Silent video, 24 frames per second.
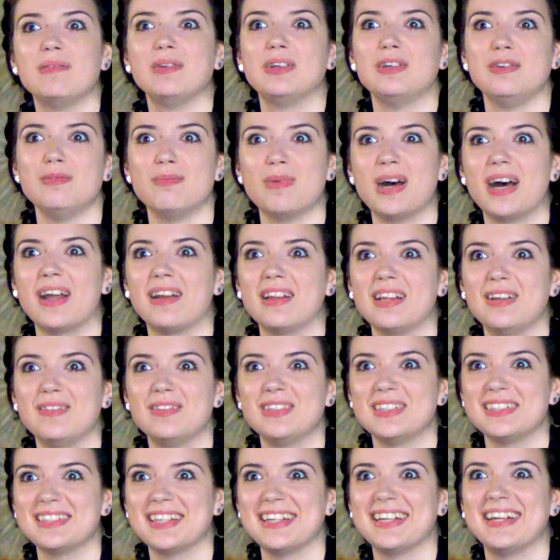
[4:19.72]
able to do
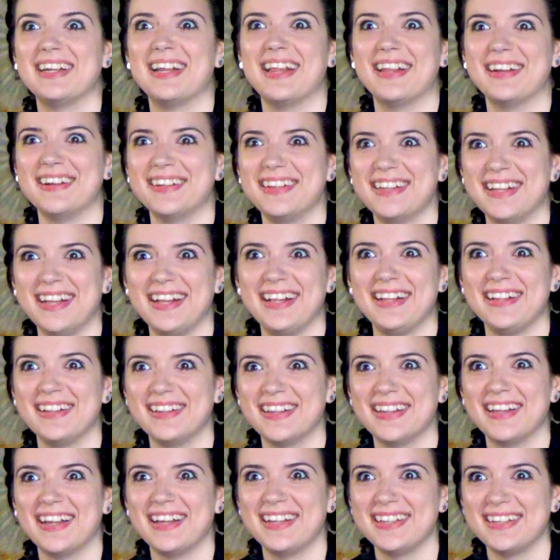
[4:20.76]
modeling was just like another
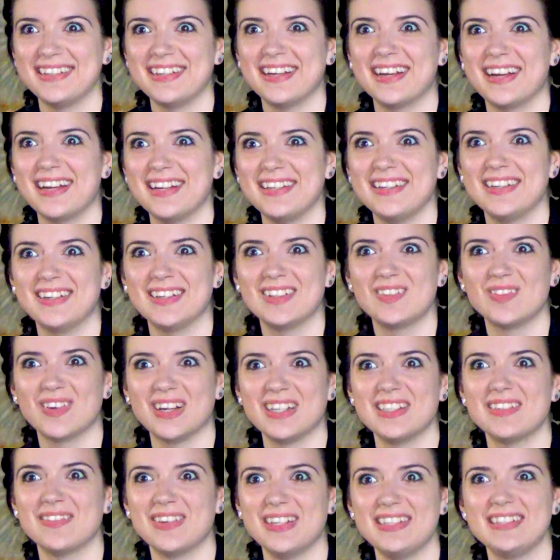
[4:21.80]
thing, like I could
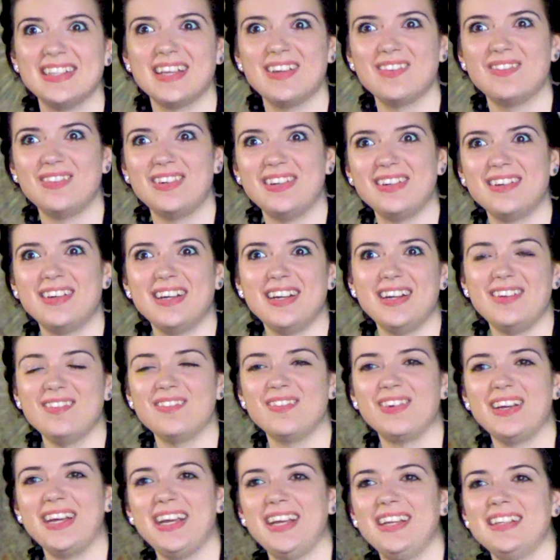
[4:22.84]
express myself in a
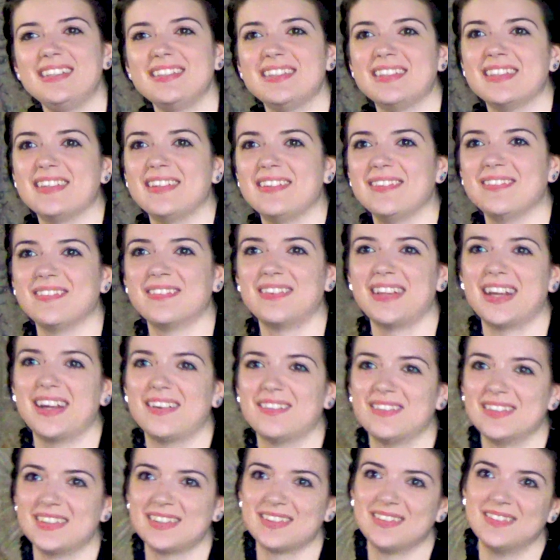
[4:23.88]
creative way, so
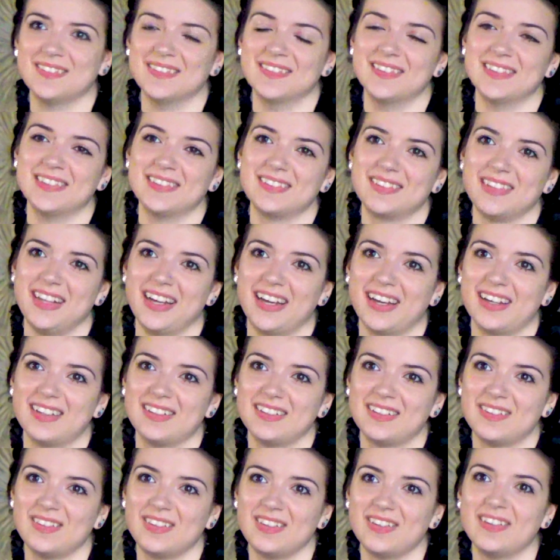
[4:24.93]
that was cool, yeah.
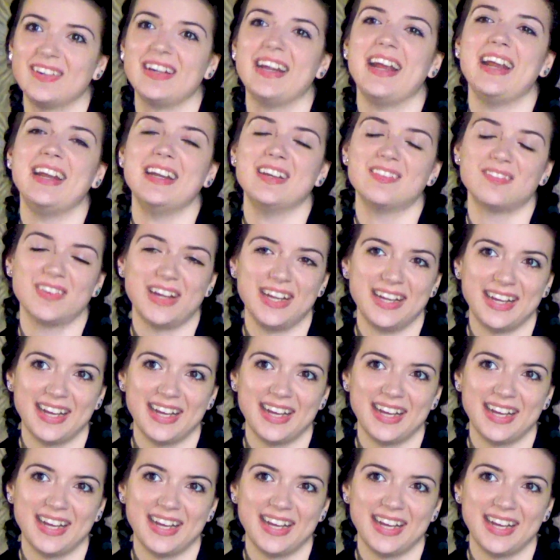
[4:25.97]
Creative, I